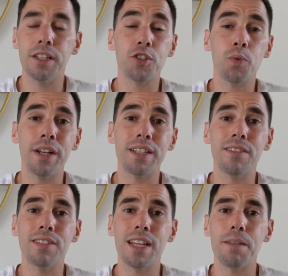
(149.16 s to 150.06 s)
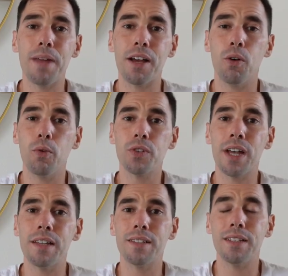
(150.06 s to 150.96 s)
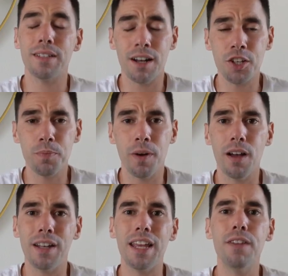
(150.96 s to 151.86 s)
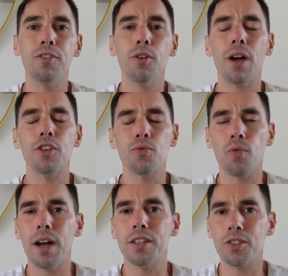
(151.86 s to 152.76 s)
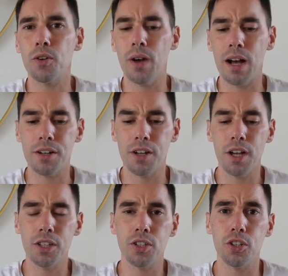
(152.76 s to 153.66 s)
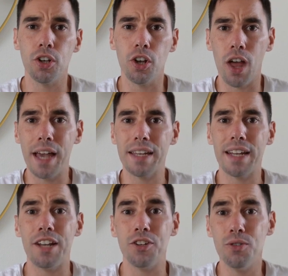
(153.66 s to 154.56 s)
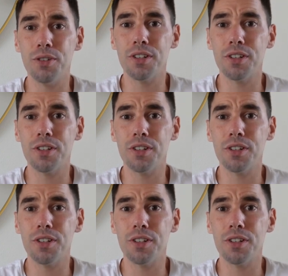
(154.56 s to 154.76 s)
This 2017 Mac also has the touch bar, and even though I tried so hard to like it and use